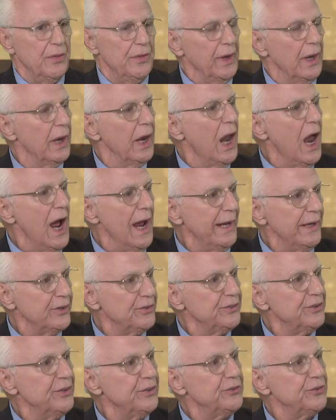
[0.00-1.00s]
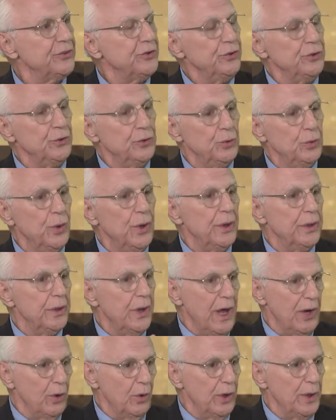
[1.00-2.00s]
The alliance is to
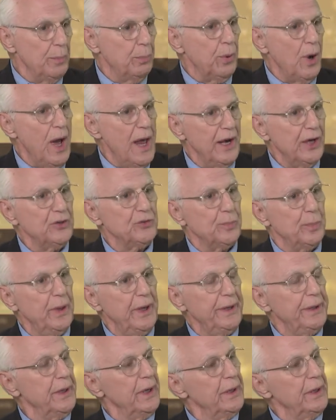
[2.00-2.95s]
not only products but